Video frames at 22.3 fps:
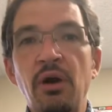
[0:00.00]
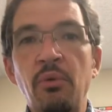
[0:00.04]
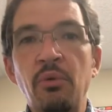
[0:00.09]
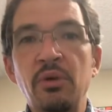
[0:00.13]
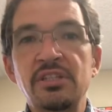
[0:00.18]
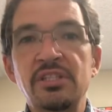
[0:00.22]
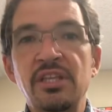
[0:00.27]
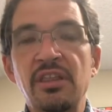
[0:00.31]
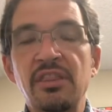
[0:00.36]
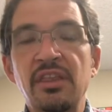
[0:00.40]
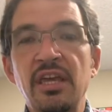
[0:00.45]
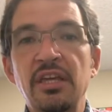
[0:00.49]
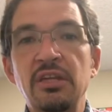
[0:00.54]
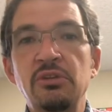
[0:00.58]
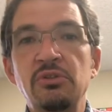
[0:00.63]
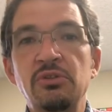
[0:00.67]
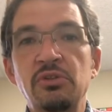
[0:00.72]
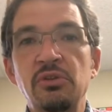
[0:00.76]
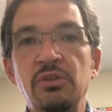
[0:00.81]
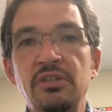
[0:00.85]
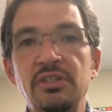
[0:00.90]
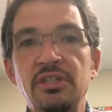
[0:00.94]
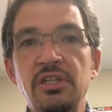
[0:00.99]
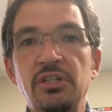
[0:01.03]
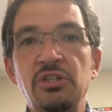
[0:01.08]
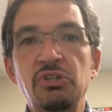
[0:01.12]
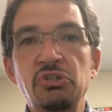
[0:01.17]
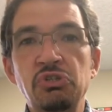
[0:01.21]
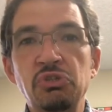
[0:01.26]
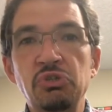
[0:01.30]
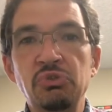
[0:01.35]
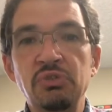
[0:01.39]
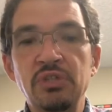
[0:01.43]
I want to say thank you to the
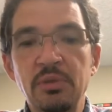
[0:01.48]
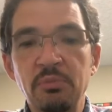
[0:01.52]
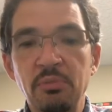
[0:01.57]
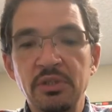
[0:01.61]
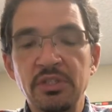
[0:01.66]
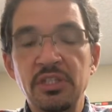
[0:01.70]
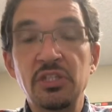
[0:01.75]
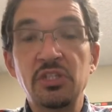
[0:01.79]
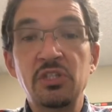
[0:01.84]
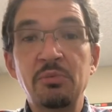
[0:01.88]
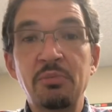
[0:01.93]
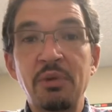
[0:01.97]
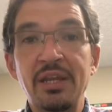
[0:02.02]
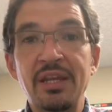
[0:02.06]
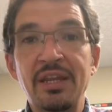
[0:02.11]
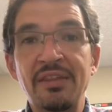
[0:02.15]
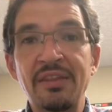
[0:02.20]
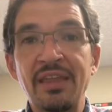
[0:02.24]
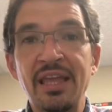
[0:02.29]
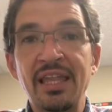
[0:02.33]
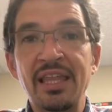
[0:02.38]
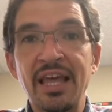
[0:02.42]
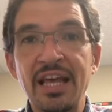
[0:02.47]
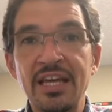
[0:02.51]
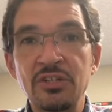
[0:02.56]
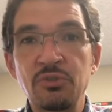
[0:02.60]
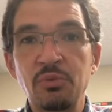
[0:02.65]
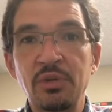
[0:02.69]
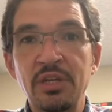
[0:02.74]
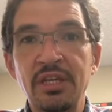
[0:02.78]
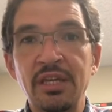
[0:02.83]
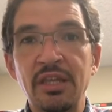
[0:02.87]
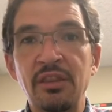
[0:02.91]
teachers who did participate in that
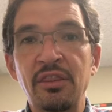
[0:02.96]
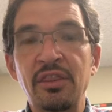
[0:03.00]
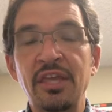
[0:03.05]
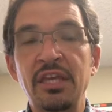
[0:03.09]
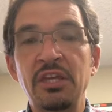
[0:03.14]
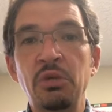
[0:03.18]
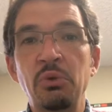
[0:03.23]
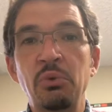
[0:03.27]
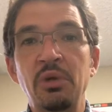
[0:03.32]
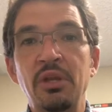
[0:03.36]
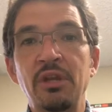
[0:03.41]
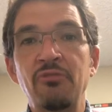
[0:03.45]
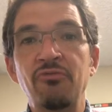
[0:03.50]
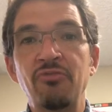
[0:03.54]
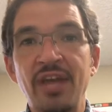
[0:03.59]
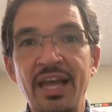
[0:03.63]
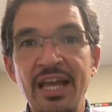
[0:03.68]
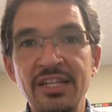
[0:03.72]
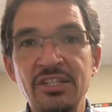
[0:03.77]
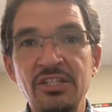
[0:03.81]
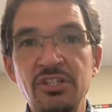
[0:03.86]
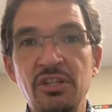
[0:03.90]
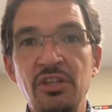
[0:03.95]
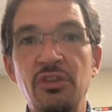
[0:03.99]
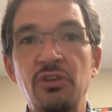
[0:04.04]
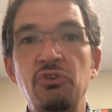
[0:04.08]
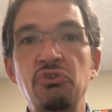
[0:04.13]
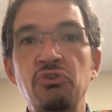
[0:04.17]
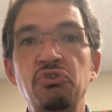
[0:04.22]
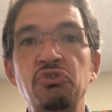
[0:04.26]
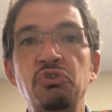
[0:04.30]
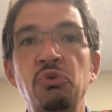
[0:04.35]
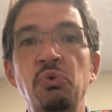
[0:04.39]
last week, and thank you in advance to
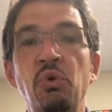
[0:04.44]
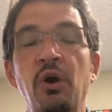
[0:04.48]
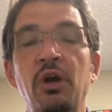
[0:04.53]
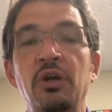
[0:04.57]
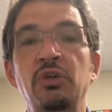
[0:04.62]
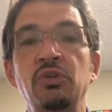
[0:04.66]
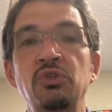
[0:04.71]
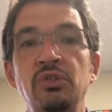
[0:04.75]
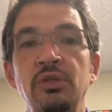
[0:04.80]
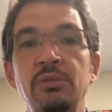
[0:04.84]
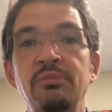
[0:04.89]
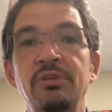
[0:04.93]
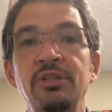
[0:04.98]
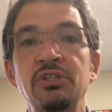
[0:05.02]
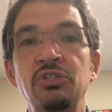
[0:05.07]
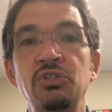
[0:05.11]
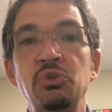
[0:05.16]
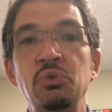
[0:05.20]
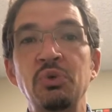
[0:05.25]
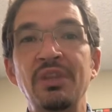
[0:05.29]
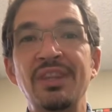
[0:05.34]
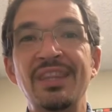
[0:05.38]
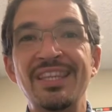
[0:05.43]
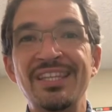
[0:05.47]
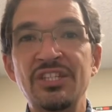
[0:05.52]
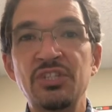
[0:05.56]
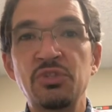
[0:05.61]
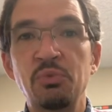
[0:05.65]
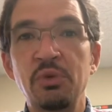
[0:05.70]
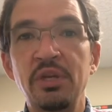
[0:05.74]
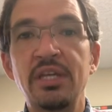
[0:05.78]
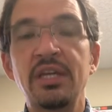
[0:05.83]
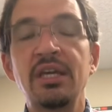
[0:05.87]
those who are contributing to it
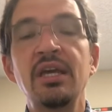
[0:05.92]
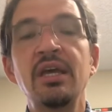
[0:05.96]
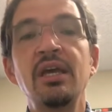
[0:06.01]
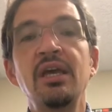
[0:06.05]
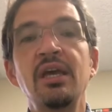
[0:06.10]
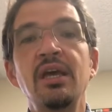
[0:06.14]
this week.